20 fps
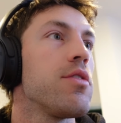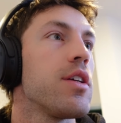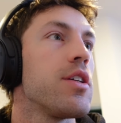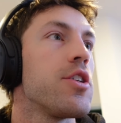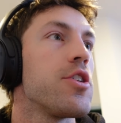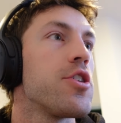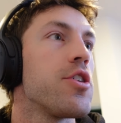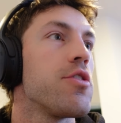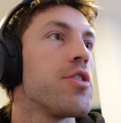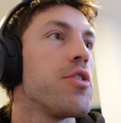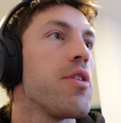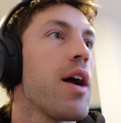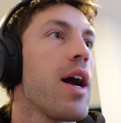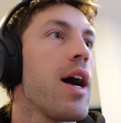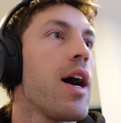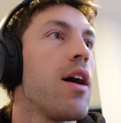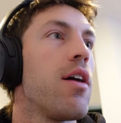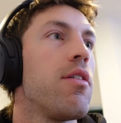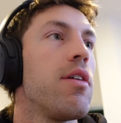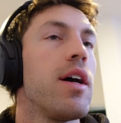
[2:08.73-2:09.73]
I just showed you
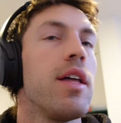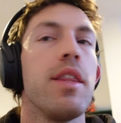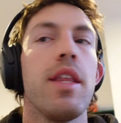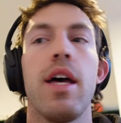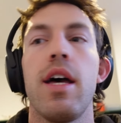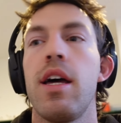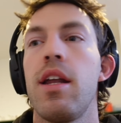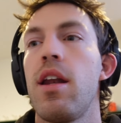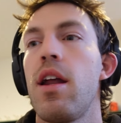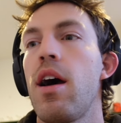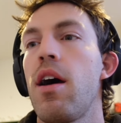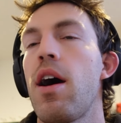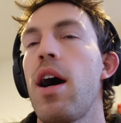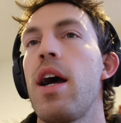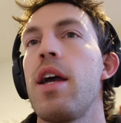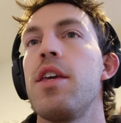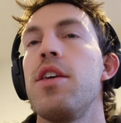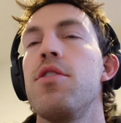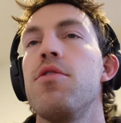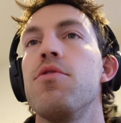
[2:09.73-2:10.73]
how, and then I
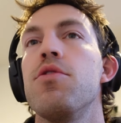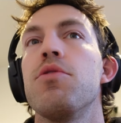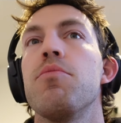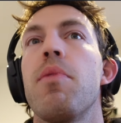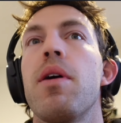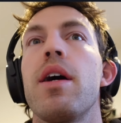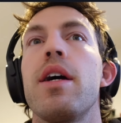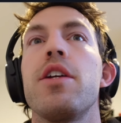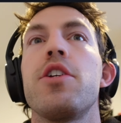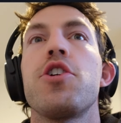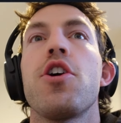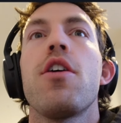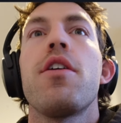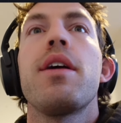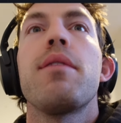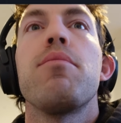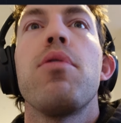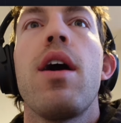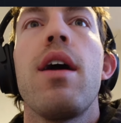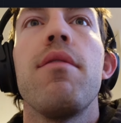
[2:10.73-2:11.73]
use my
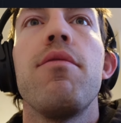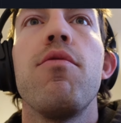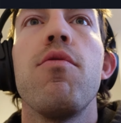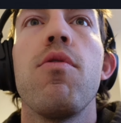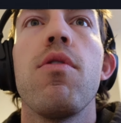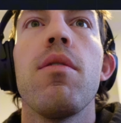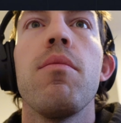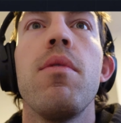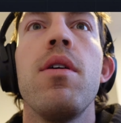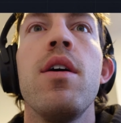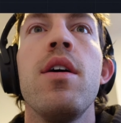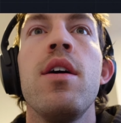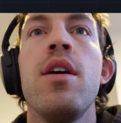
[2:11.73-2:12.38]
charting platform